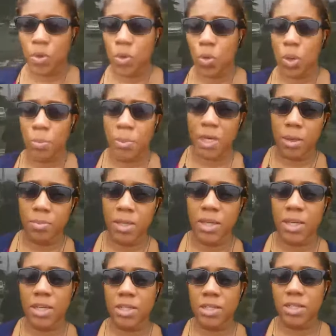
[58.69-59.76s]
go and pick up the
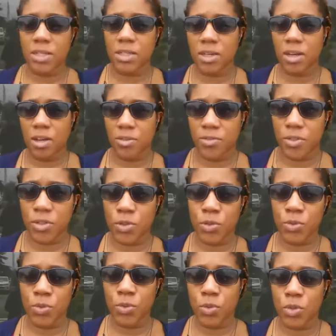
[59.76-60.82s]
kids this
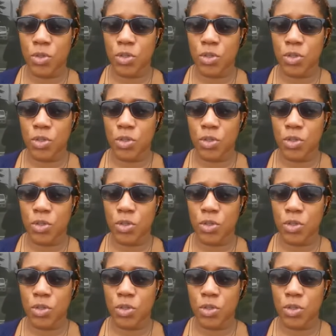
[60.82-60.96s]
afternoon.